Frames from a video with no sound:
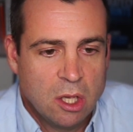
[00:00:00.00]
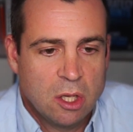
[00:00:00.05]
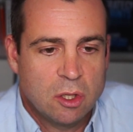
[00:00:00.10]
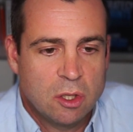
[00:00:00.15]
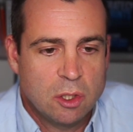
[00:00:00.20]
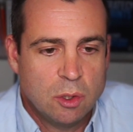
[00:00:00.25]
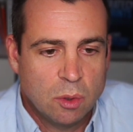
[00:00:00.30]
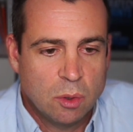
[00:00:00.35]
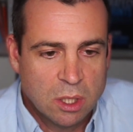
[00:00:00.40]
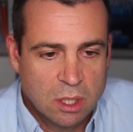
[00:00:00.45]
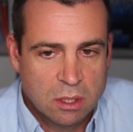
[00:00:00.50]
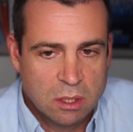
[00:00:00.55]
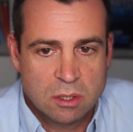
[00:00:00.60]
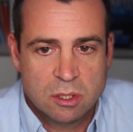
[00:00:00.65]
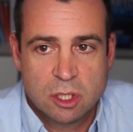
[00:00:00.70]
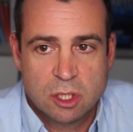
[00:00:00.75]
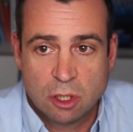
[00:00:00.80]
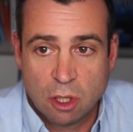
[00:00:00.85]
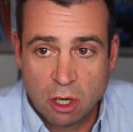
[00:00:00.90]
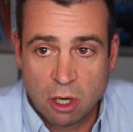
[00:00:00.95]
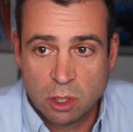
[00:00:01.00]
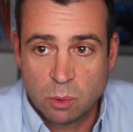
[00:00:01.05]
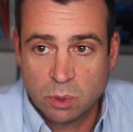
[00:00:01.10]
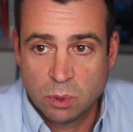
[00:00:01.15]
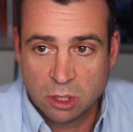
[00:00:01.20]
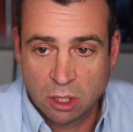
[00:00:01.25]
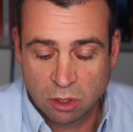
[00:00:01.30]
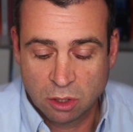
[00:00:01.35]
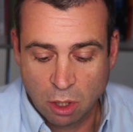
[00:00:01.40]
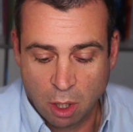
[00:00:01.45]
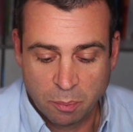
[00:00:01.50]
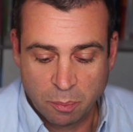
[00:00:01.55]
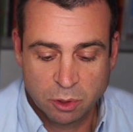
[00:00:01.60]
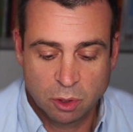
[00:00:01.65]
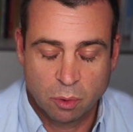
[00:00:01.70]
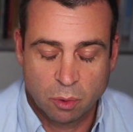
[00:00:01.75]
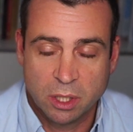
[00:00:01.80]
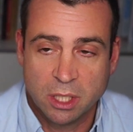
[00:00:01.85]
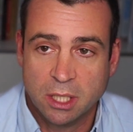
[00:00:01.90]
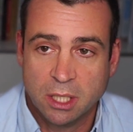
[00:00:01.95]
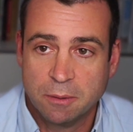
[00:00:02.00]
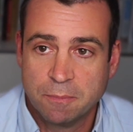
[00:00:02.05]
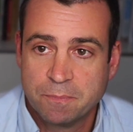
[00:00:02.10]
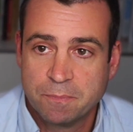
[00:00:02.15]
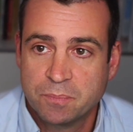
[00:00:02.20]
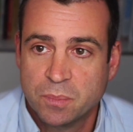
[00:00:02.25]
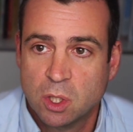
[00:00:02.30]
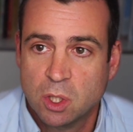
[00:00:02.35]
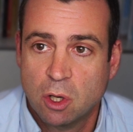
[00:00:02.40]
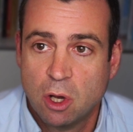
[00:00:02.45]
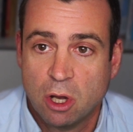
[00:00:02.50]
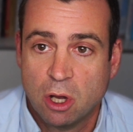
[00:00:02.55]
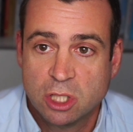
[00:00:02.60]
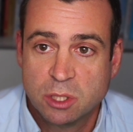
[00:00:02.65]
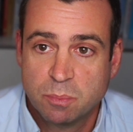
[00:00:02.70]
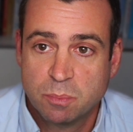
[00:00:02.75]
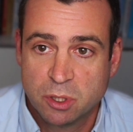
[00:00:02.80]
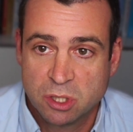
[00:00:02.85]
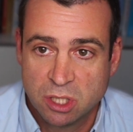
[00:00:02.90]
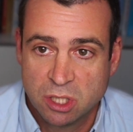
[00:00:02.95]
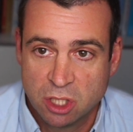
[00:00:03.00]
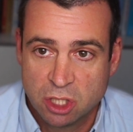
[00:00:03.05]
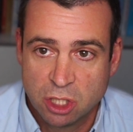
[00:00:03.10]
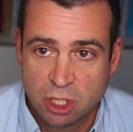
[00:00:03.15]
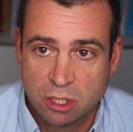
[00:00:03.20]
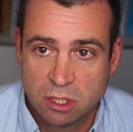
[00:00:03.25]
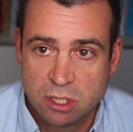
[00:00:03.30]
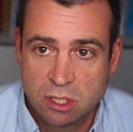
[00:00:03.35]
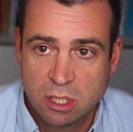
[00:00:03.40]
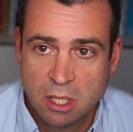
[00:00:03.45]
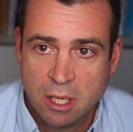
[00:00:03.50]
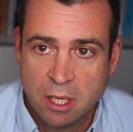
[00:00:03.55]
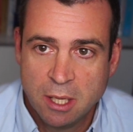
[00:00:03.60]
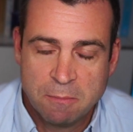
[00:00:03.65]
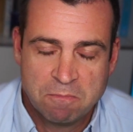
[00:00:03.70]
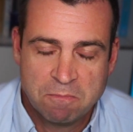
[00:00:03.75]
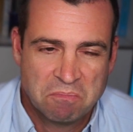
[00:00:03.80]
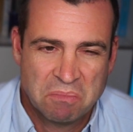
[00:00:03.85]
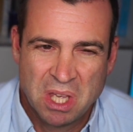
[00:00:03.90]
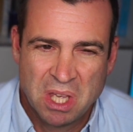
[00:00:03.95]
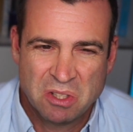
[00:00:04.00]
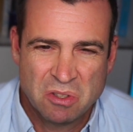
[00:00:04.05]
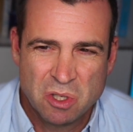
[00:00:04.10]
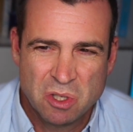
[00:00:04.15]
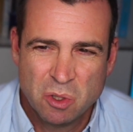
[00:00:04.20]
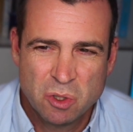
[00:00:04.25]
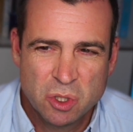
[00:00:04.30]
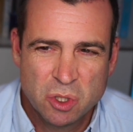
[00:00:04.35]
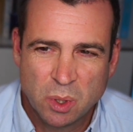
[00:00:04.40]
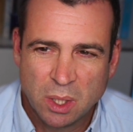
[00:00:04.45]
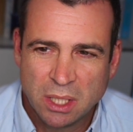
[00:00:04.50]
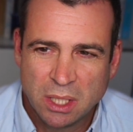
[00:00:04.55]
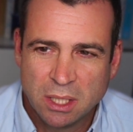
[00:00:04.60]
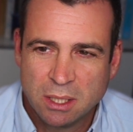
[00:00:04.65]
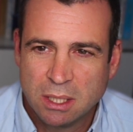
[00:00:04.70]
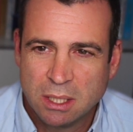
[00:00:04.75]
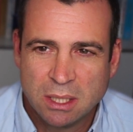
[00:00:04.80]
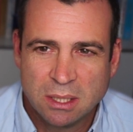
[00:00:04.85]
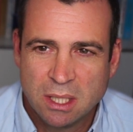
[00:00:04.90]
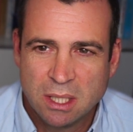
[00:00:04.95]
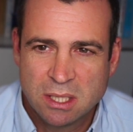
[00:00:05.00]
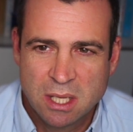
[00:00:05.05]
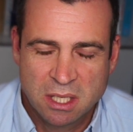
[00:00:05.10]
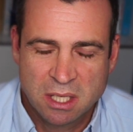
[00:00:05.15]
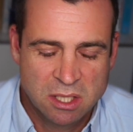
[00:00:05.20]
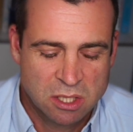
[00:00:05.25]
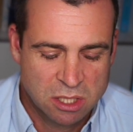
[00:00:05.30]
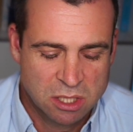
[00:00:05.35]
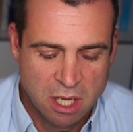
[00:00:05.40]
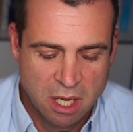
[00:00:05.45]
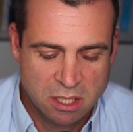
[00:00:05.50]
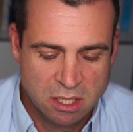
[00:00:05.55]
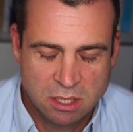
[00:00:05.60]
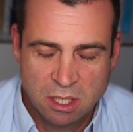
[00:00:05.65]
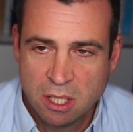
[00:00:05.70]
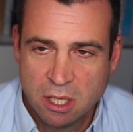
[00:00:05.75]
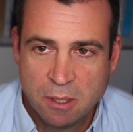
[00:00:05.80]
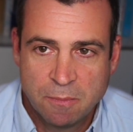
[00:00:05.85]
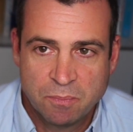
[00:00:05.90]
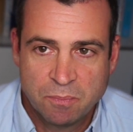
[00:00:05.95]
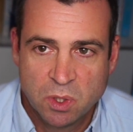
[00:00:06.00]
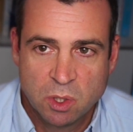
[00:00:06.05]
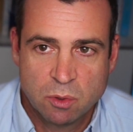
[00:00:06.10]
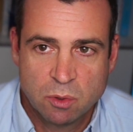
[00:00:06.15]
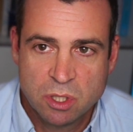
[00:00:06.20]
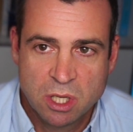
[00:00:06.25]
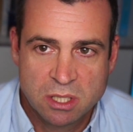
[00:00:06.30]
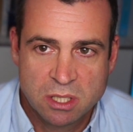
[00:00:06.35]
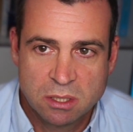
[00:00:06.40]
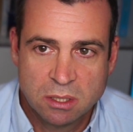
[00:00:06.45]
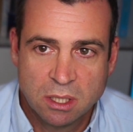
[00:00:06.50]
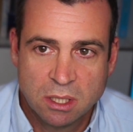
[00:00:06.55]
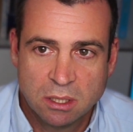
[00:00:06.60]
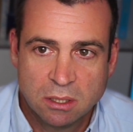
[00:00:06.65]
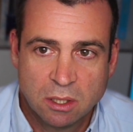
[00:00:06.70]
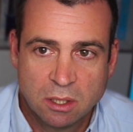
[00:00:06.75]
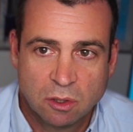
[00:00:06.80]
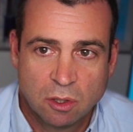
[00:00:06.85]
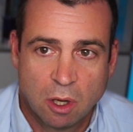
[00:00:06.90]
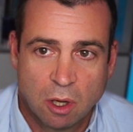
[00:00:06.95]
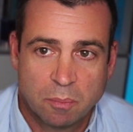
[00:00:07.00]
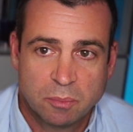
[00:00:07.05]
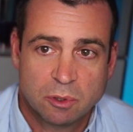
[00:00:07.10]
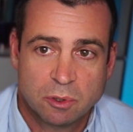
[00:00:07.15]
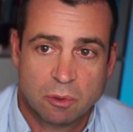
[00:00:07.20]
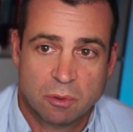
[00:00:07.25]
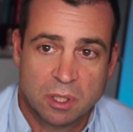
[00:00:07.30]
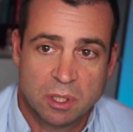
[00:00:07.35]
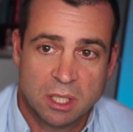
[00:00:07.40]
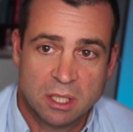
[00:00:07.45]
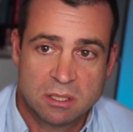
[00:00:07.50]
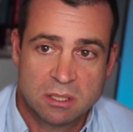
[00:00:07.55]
You start with the top 3 cost positions, and you usually, in this exercise, you just need the top 3.